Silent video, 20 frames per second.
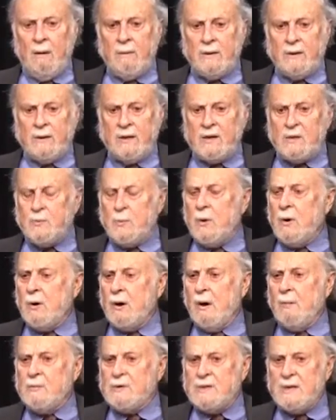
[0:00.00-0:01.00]
that this
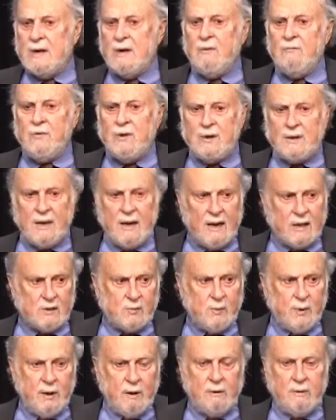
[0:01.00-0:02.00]
program saved the
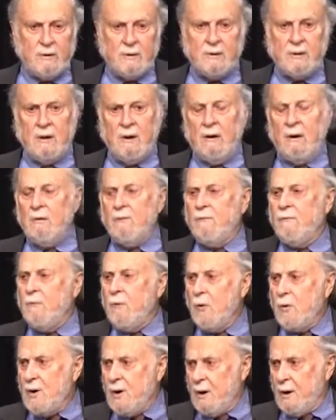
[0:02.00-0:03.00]
taxpayers
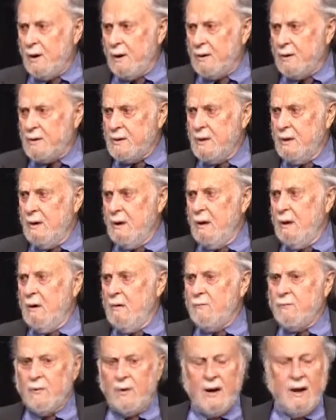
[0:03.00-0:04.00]
$4
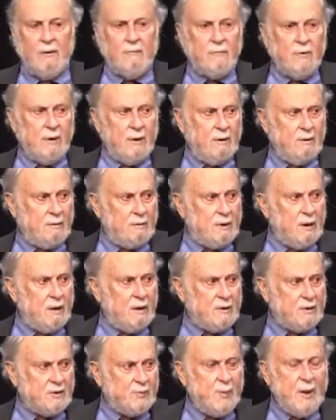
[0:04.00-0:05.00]
for every
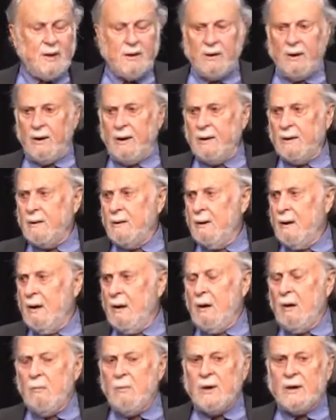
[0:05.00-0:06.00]
dollar spent on it
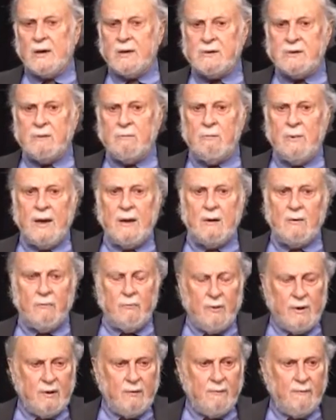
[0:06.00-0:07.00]
because the rate of
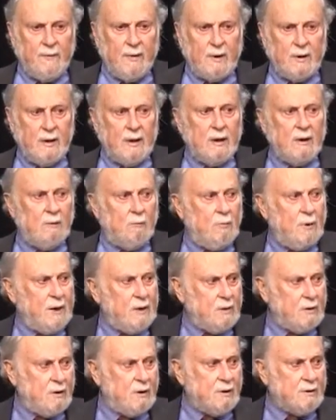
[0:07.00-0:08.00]
reoffending and
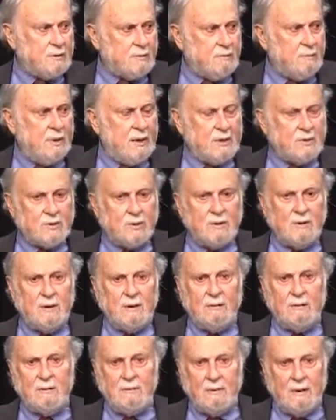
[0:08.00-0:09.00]
reincarceration
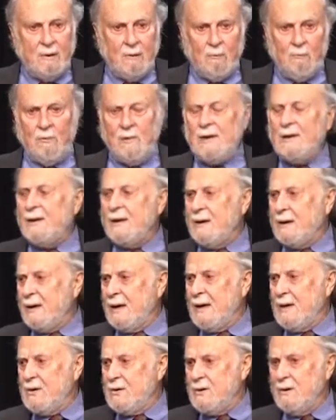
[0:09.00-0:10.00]
and
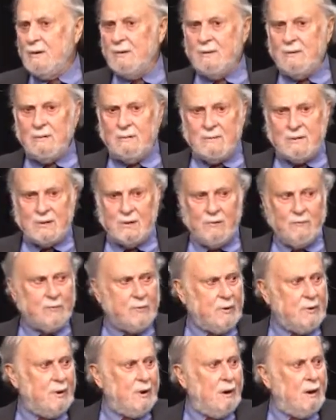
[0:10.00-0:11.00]
relitigation and so
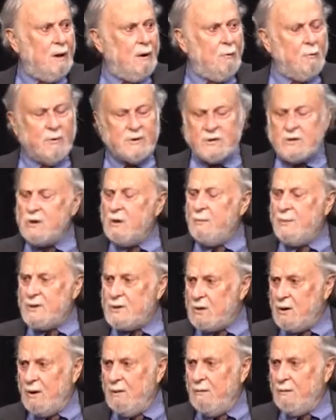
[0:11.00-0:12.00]
forth was mm-hmm. so
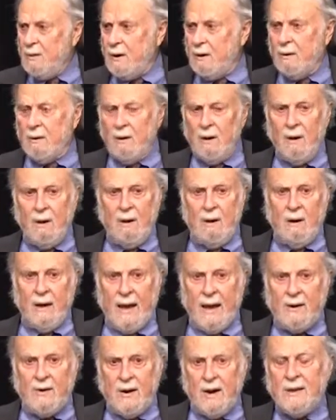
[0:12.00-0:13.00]
much lower.
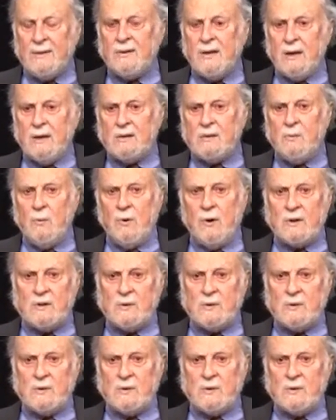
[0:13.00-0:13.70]
And nothing is more